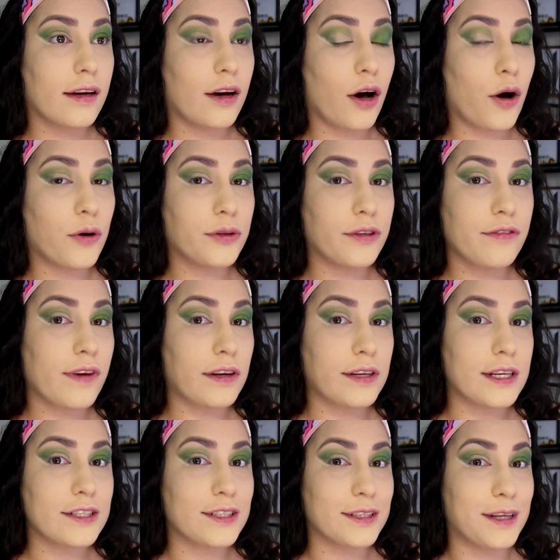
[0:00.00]
a whole new
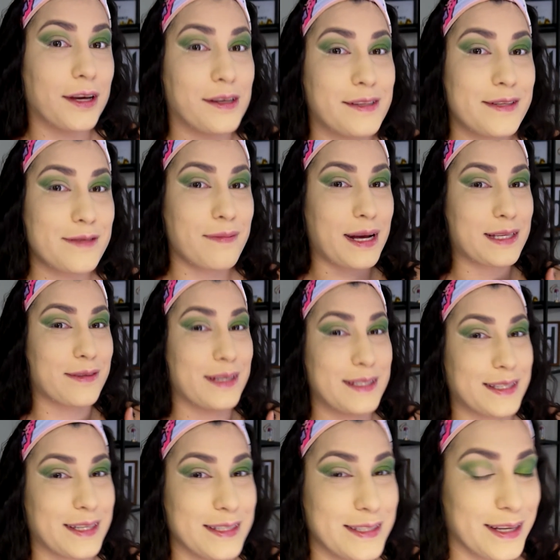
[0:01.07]
foundation to match my
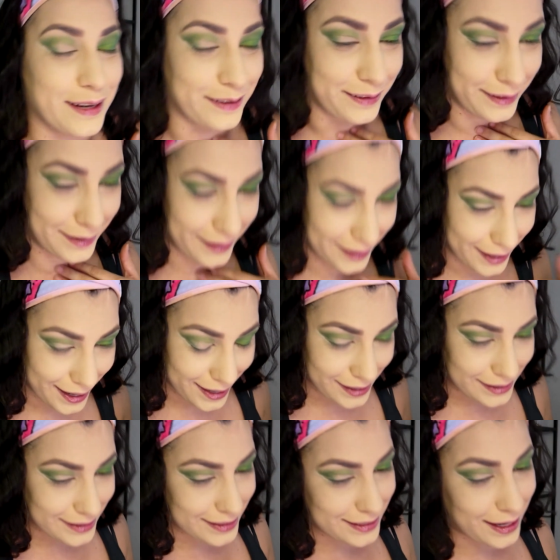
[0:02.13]
skin tone.
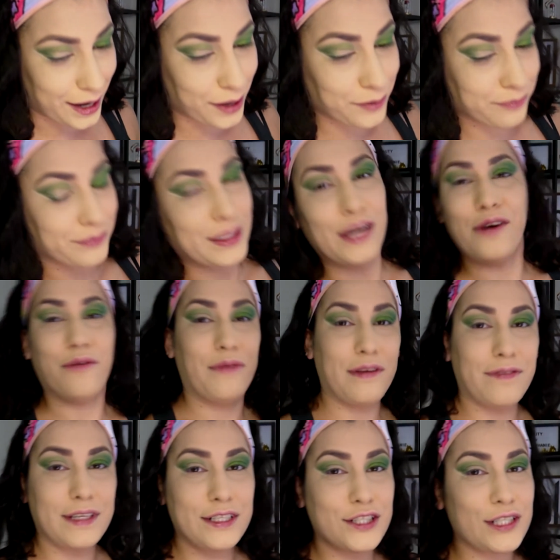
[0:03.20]
So
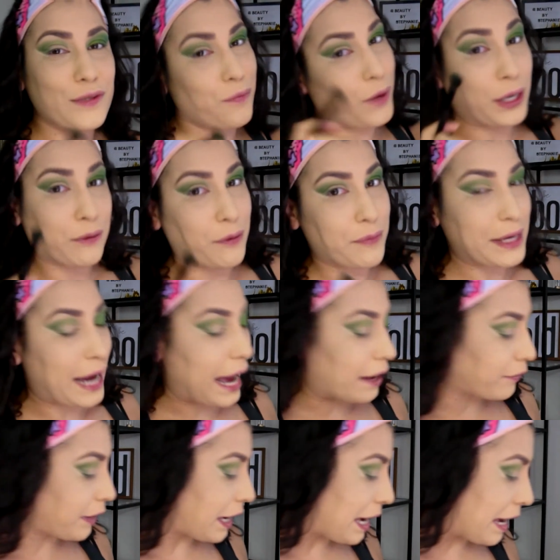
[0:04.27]
we finna just work what we got,
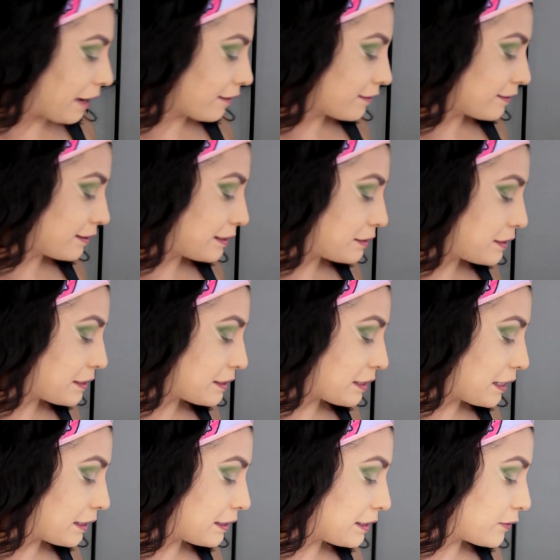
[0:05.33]
okay? This
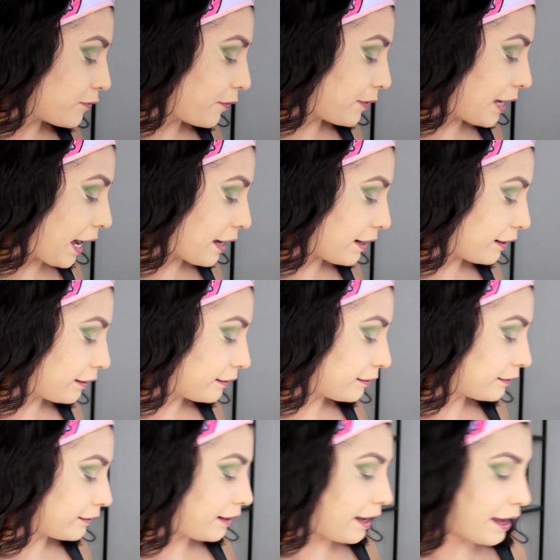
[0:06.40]
is what we got here.
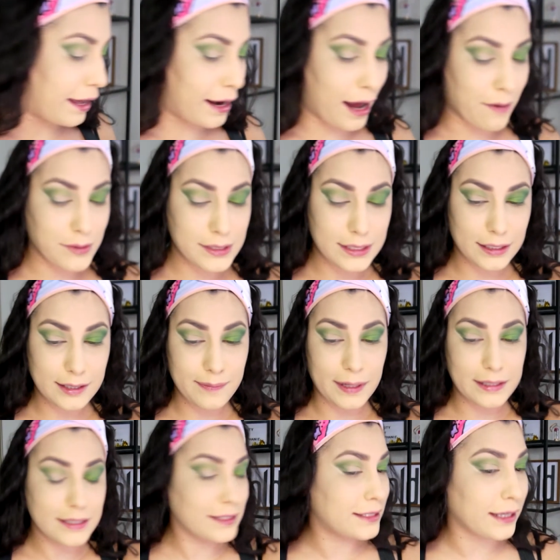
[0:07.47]
And I wasn't
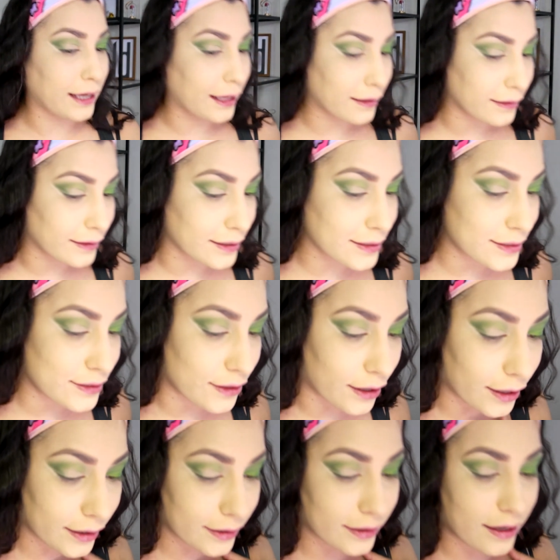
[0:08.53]
expecting to get this
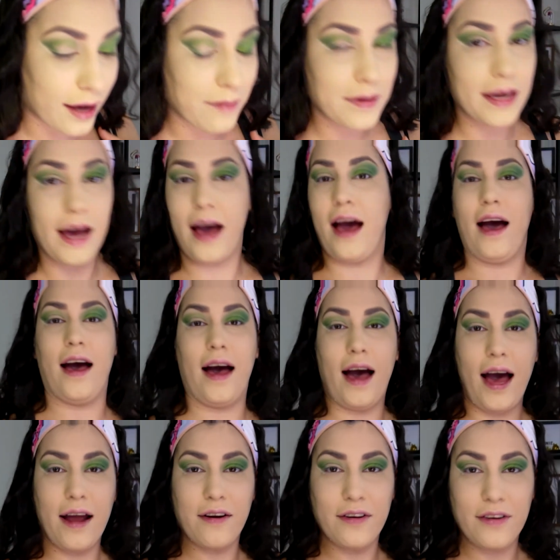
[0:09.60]
dark. I mean,
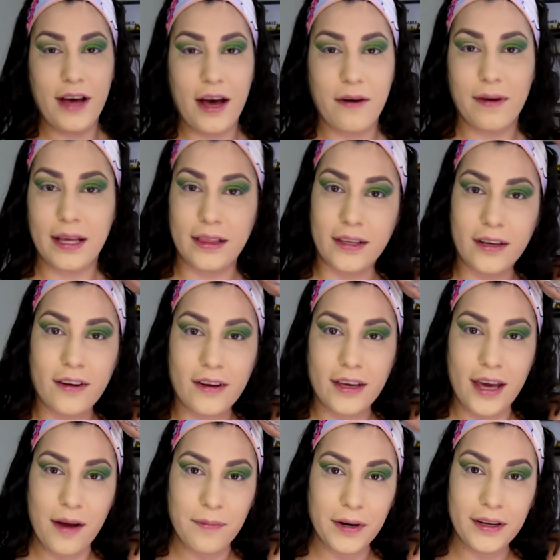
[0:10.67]
I don't know how I look on
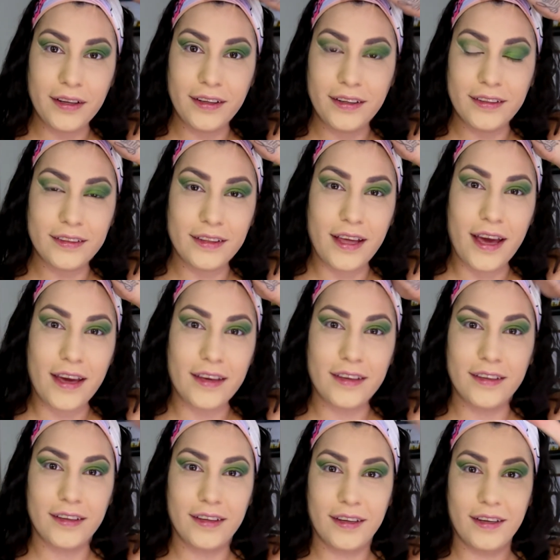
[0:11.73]
camera,
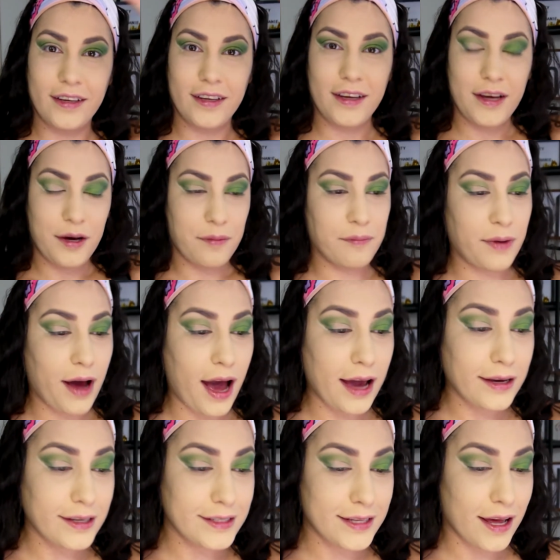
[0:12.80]
like, but I
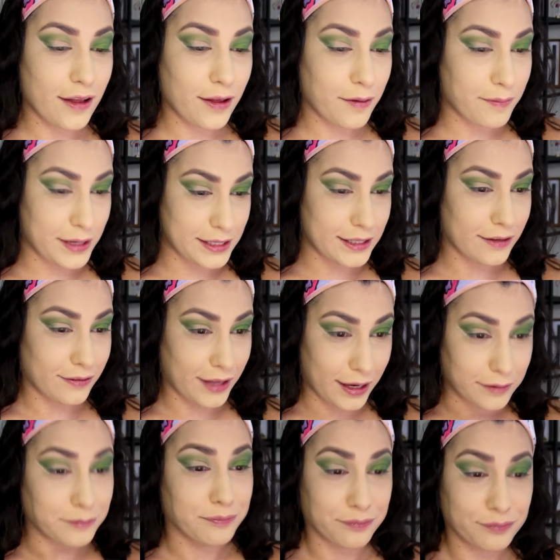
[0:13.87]
could tell on myself, like,